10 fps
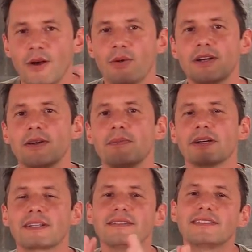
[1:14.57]
Welcome
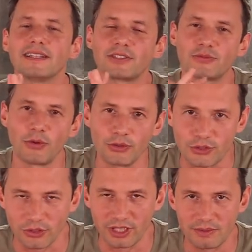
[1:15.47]
back and thanks for
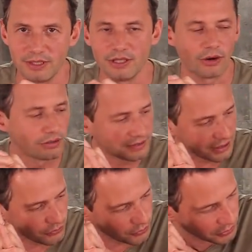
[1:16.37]
joining me on
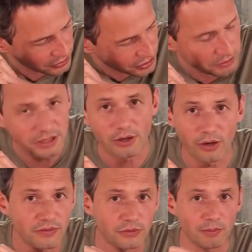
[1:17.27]
that first series
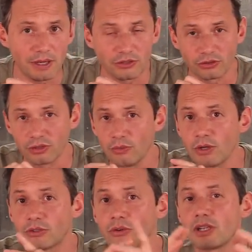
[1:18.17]
of The Bench. So today
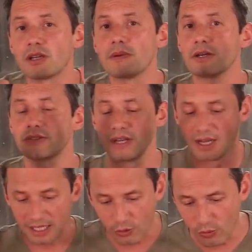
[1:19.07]
we're talking about
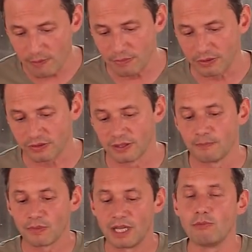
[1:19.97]
equipment
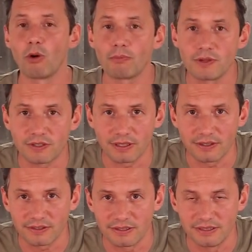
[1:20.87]
and more
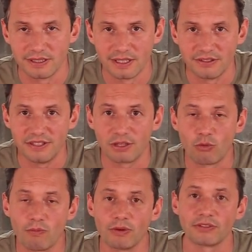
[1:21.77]
precisely the
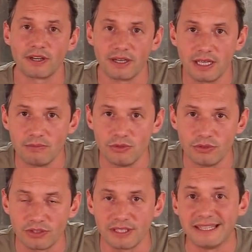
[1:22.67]
equipment I am
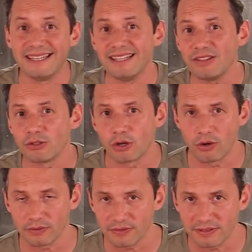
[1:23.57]
using in the
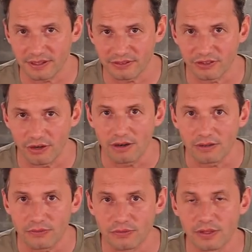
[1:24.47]
context
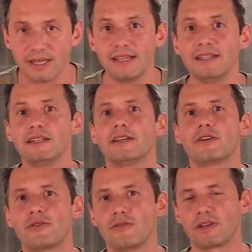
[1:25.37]
of a
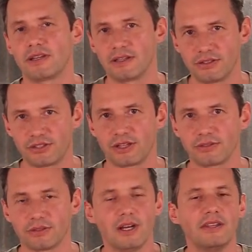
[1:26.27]
cooking
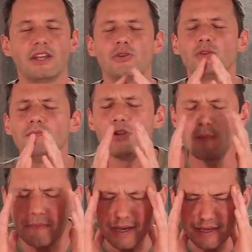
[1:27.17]
channel. Now you would be
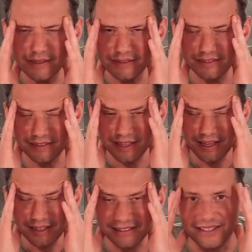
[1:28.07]
amazed
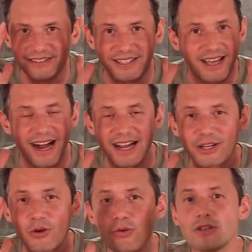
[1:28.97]
that I
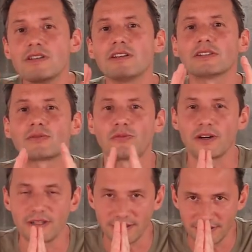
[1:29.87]
could not
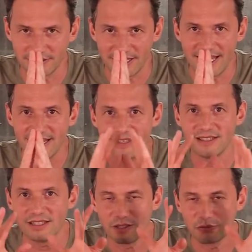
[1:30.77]
find
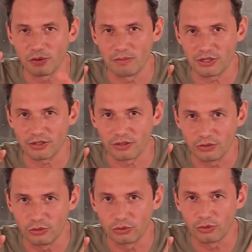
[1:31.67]
any information on
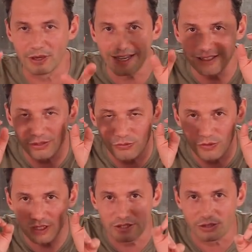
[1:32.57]
YouTube, any
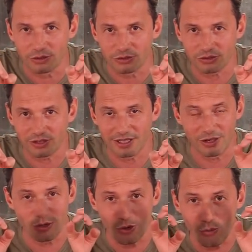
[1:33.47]
videos,
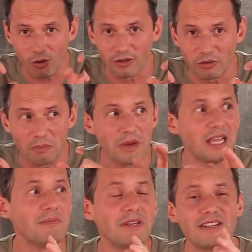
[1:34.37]
no one, or
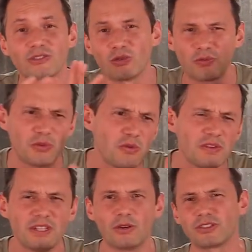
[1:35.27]
maybe there's a few
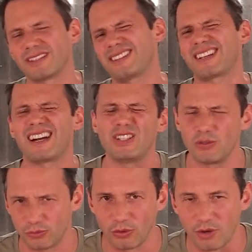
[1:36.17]
videos that kind
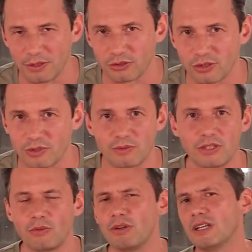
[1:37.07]
of talk about the subject but
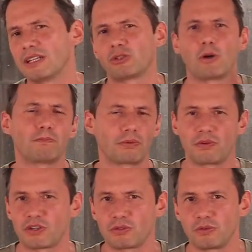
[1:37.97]
they're really like top
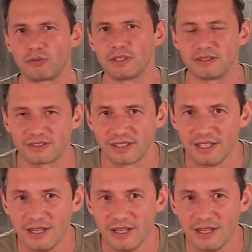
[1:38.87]
professional things.